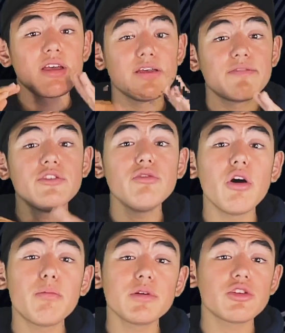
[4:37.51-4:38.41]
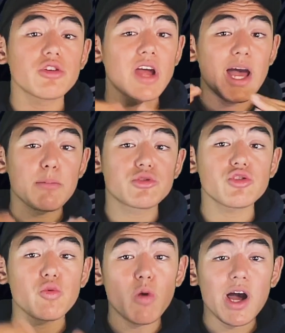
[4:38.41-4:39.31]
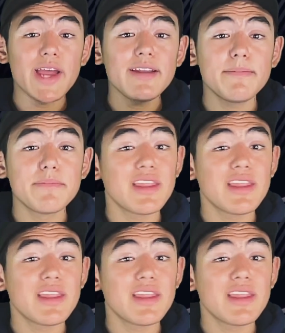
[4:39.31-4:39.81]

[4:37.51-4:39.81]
If you open your aperture wide,